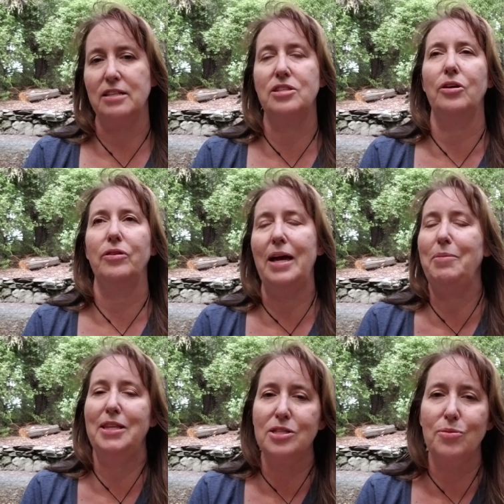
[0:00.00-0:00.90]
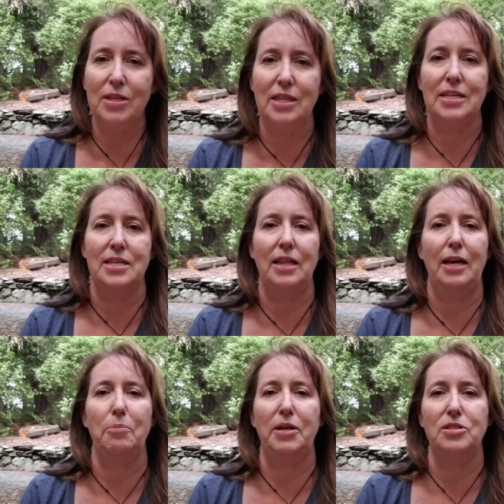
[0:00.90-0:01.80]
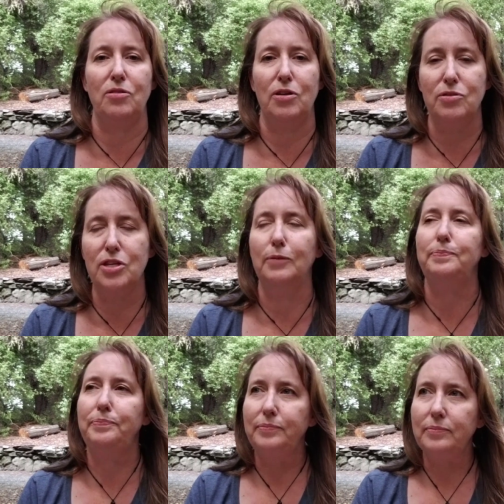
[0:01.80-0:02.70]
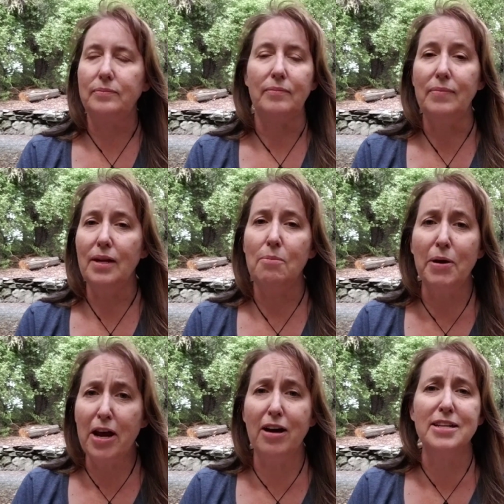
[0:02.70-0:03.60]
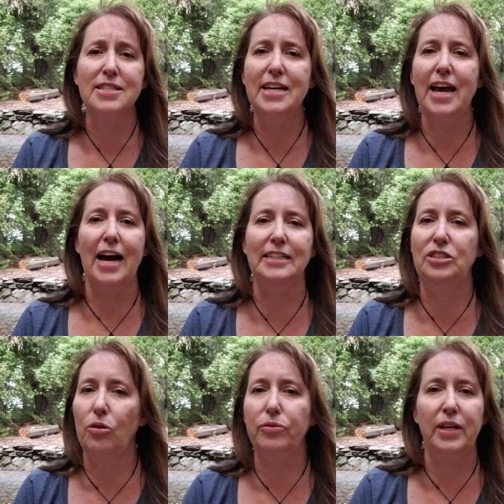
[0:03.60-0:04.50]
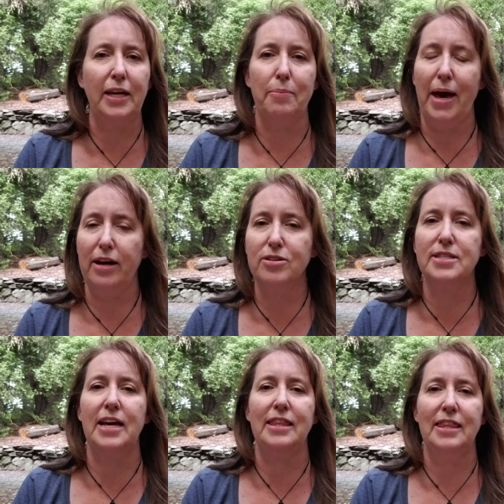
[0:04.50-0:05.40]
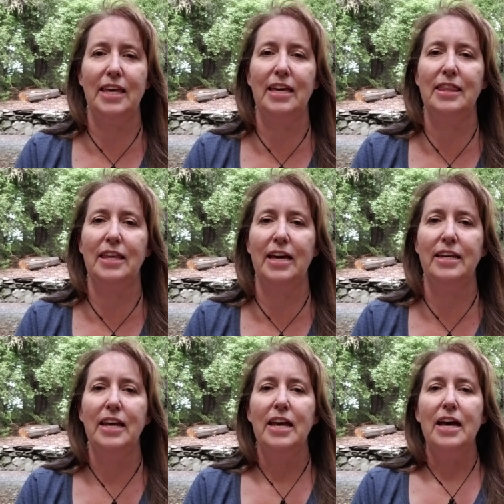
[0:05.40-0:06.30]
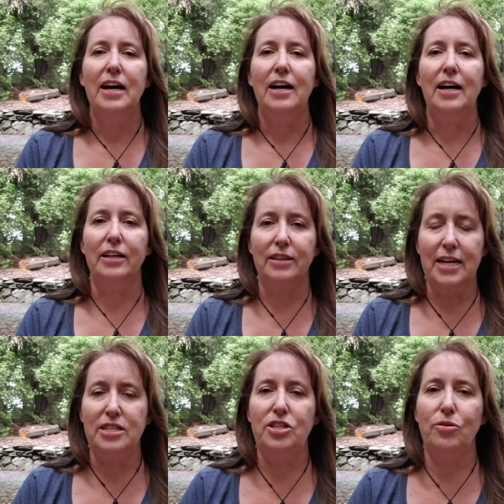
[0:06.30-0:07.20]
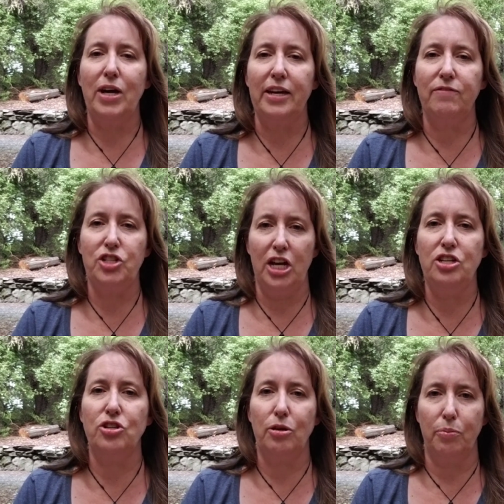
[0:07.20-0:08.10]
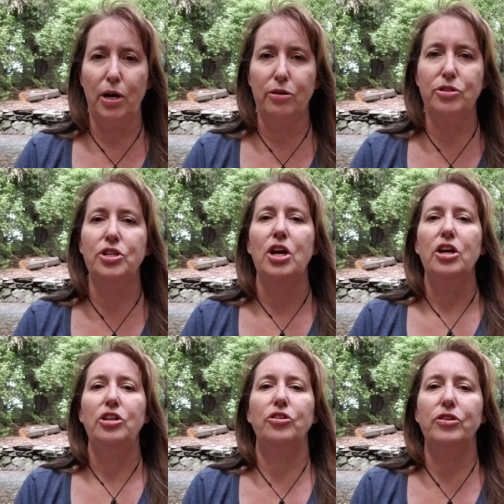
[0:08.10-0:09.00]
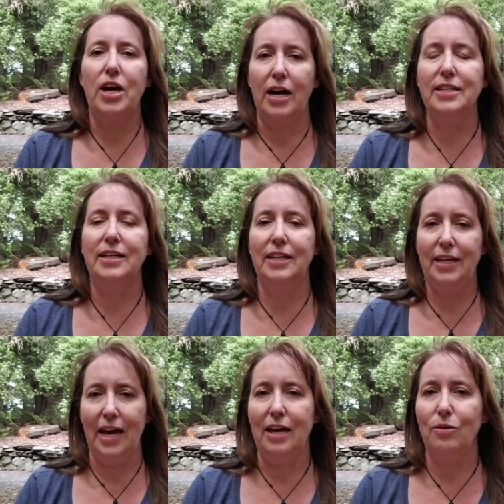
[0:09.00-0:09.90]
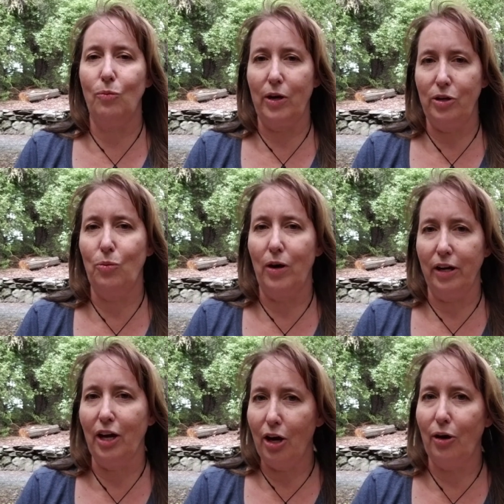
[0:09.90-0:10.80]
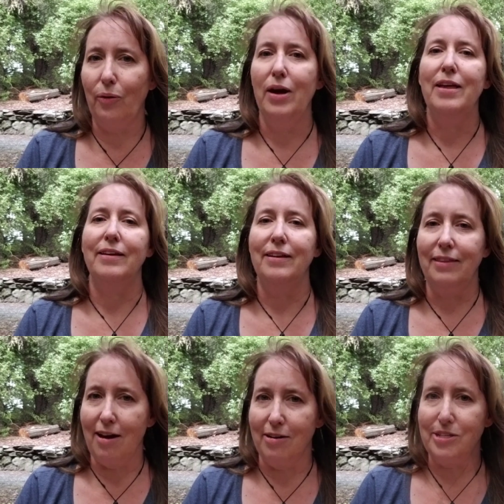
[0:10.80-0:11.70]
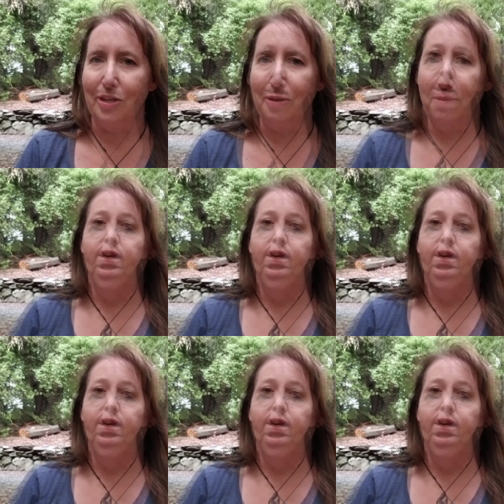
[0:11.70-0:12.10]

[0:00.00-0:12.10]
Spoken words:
So, I mean, that's one of the things I like about Xero. So, but honestly, I don't think it matters. I think that unless you kind of change your approach, you're not going to get where you want to go long term.